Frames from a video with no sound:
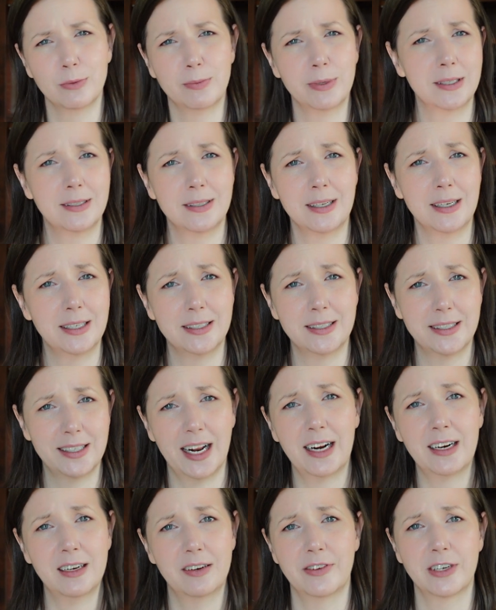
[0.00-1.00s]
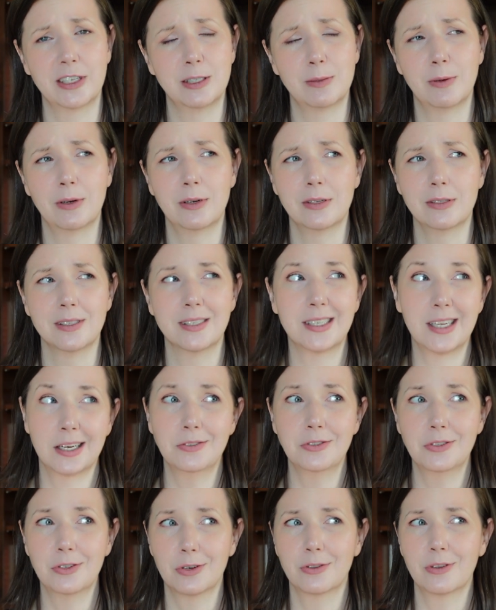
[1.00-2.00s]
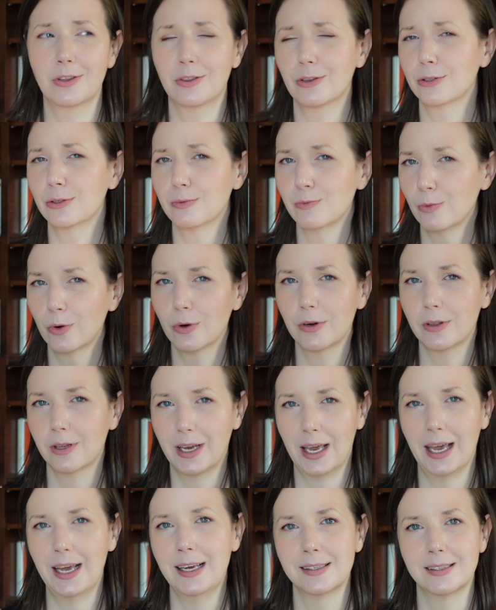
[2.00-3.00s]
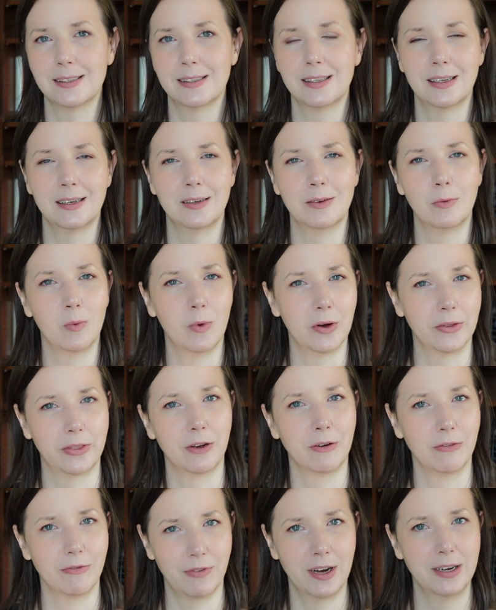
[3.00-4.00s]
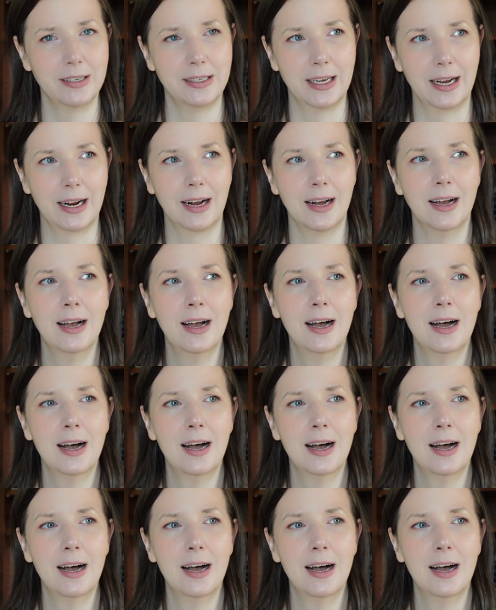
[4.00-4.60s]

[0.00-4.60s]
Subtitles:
or big city detective experience, tells her that there's more to the case than what they're finding,